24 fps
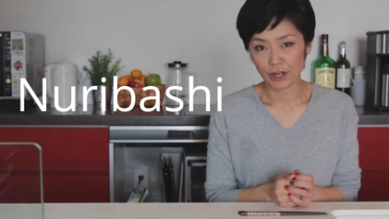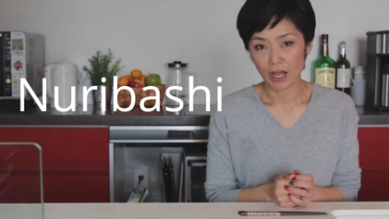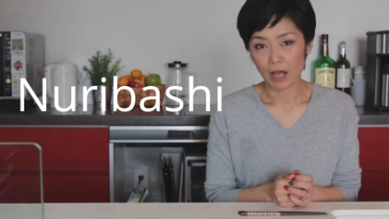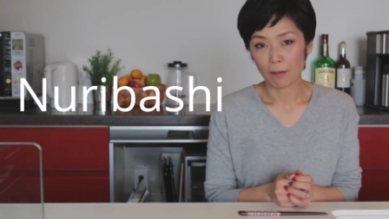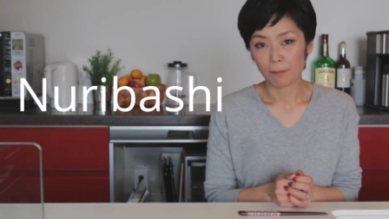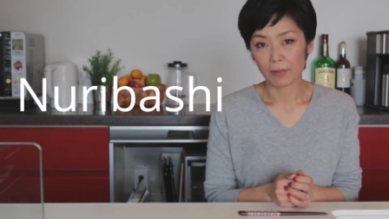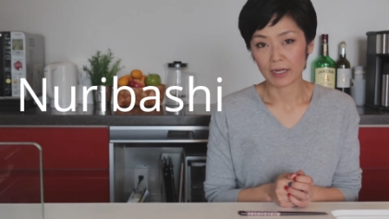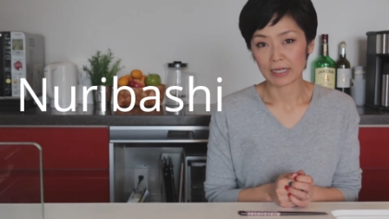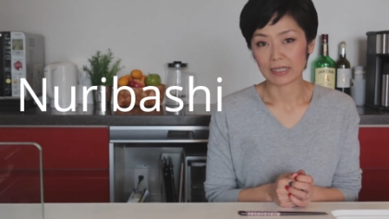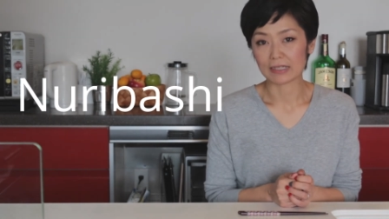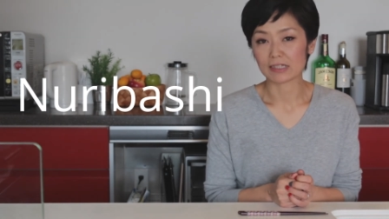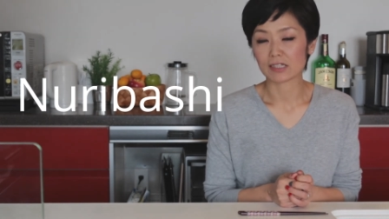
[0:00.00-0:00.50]

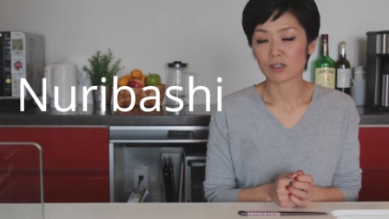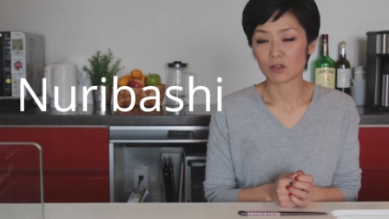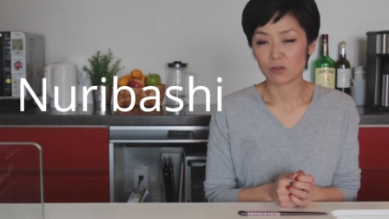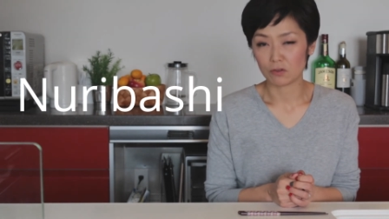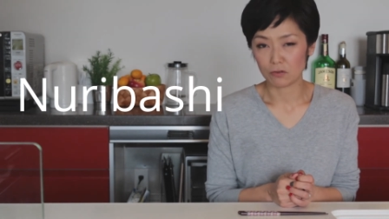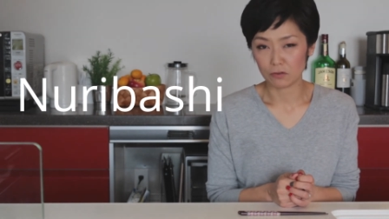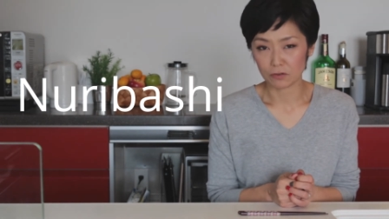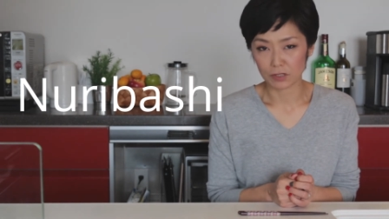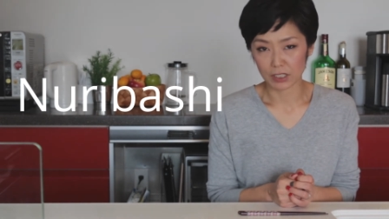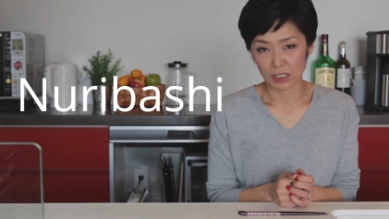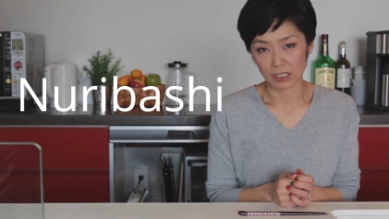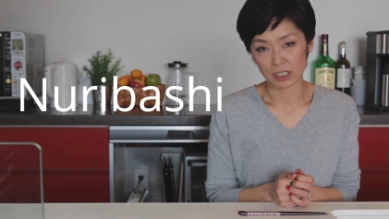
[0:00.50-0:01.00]
but it's
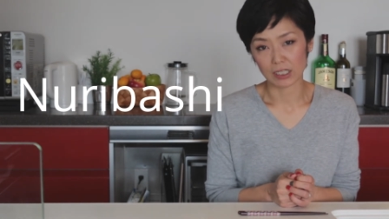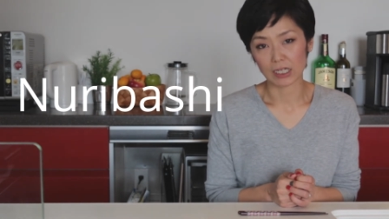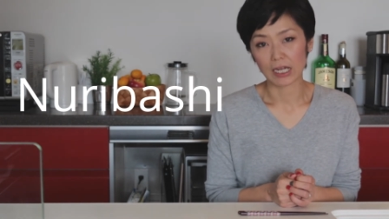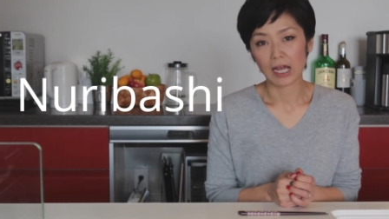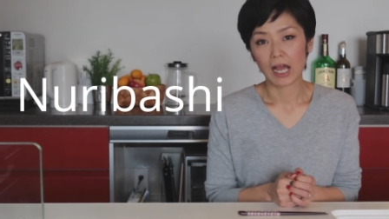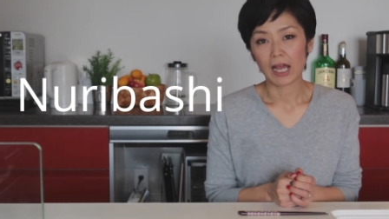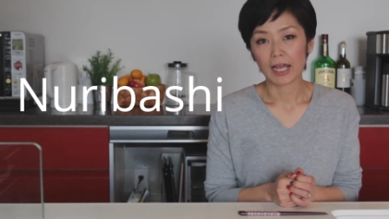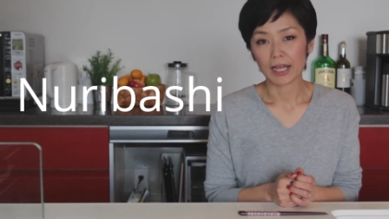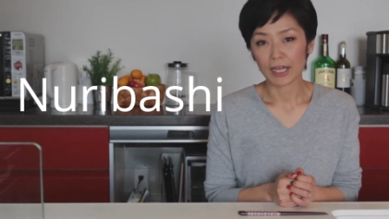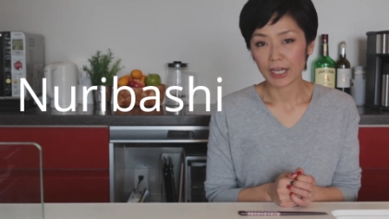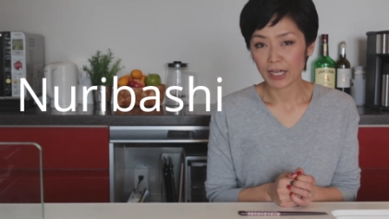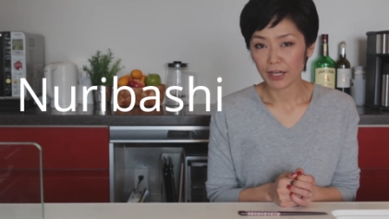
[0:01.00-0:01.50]
coated
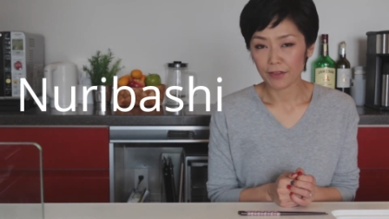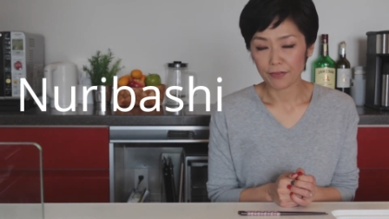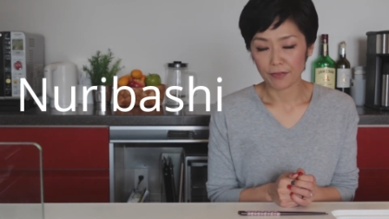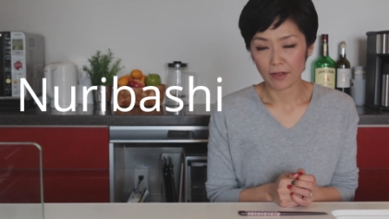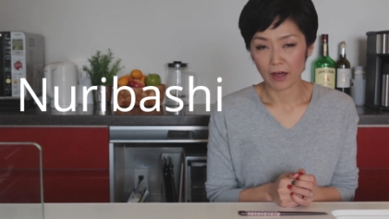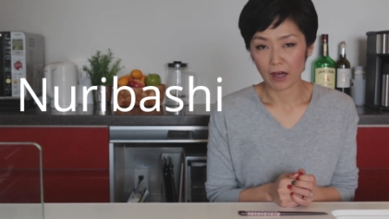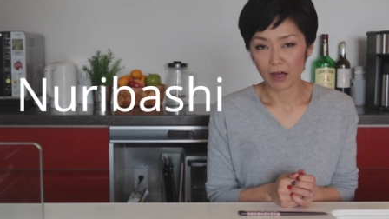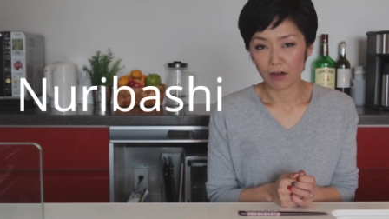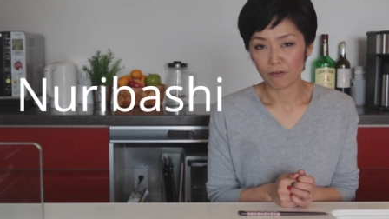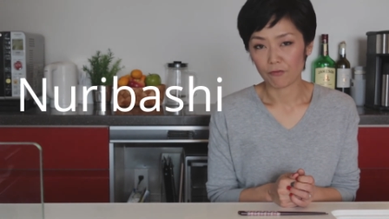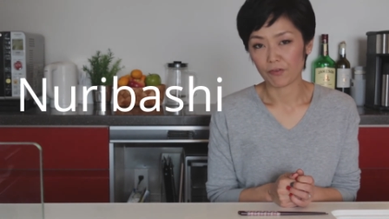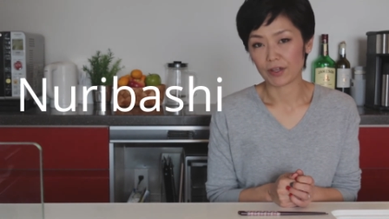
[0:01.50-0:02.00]

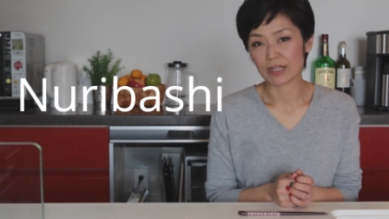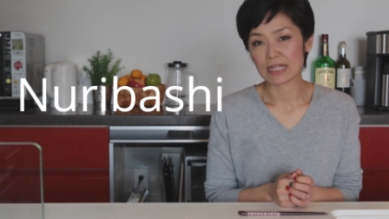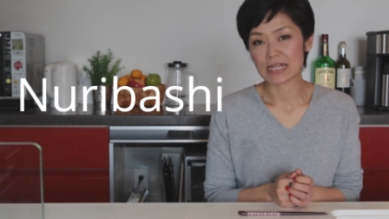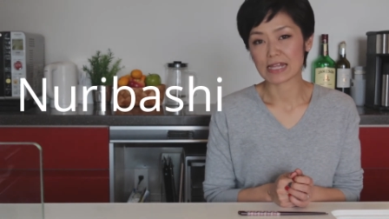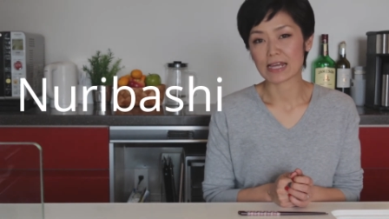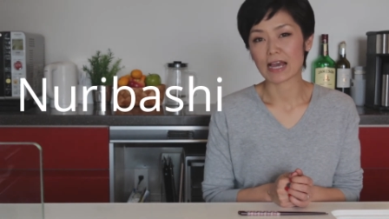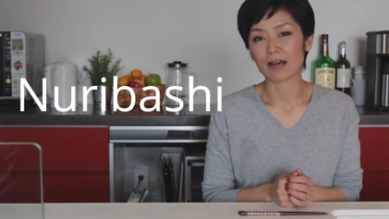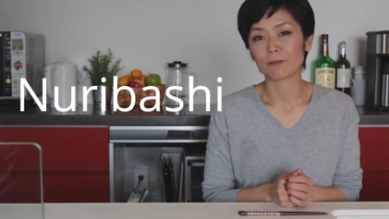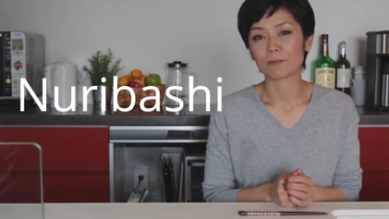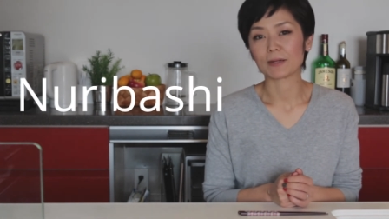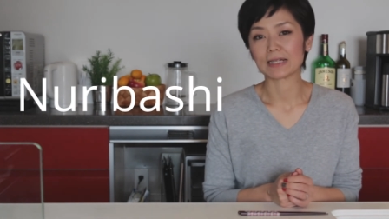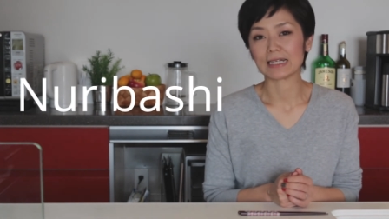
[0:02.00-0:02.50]
either with
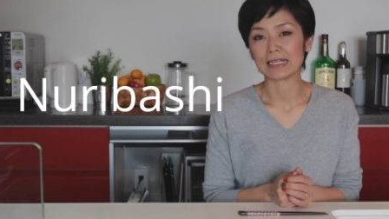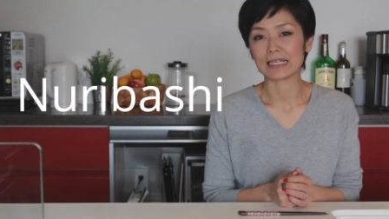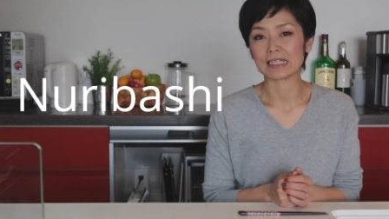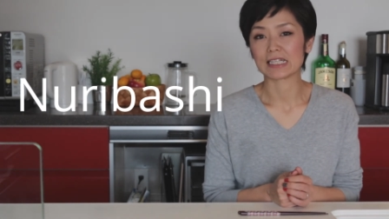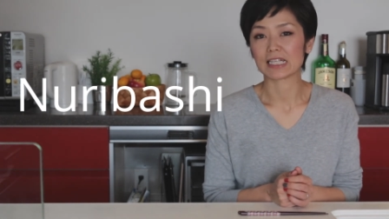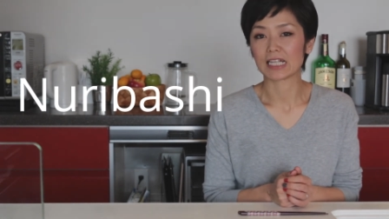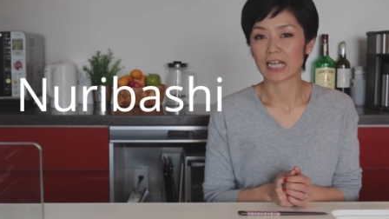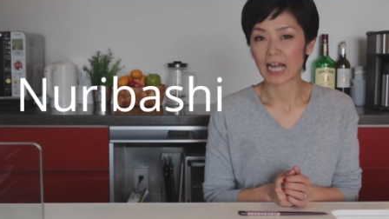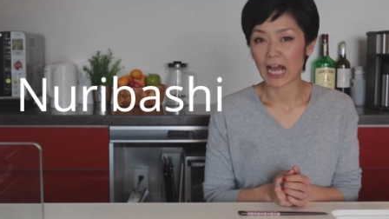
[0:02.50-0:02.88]
Japanese